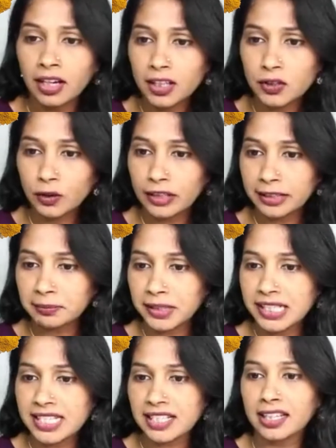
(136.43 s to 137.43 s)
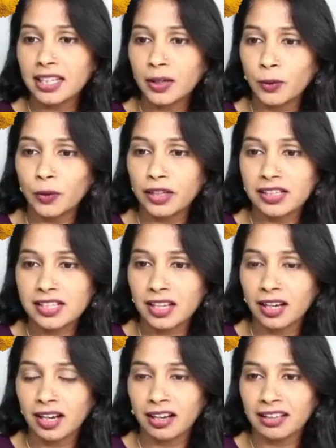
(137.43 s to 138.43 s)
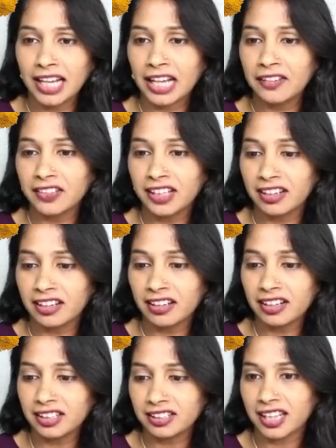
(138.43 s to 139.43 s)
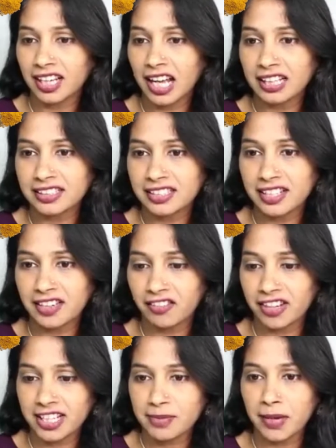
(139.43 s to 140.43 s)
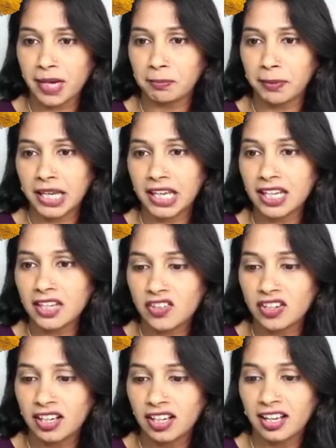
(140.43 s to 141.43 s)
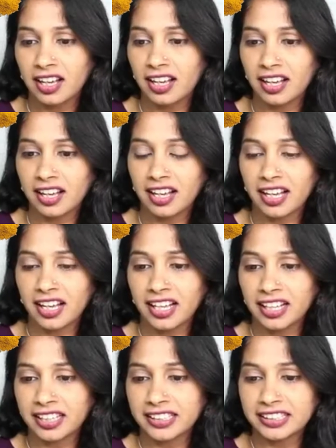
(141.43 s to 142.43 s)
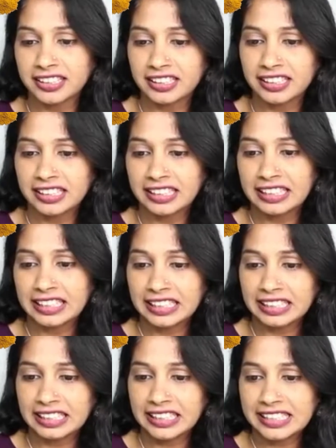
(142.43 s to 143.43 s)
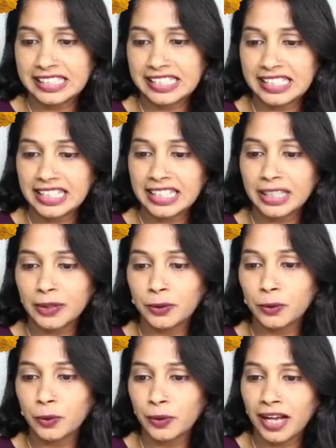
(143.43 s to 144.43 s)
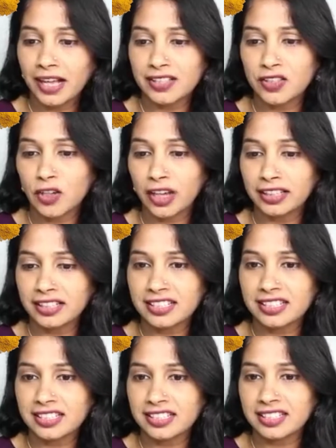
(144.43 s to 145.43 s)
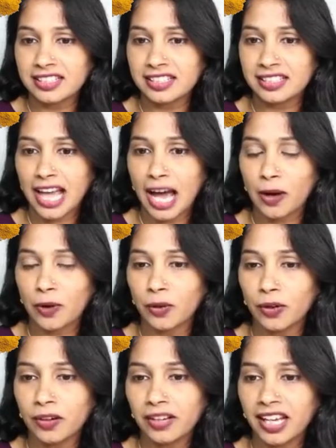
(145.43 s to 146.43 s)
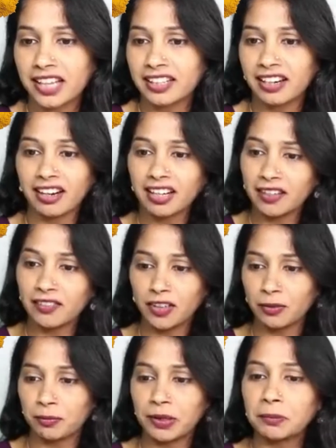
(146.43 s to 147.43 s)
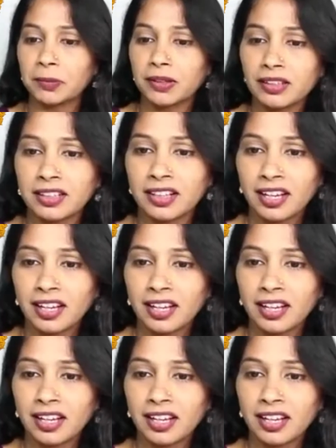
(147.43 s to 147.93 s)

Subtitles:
So let me see who is live here. Yeah, I'll just refresh my page, and let's see who has joined us now. Okay, there are a couple of people.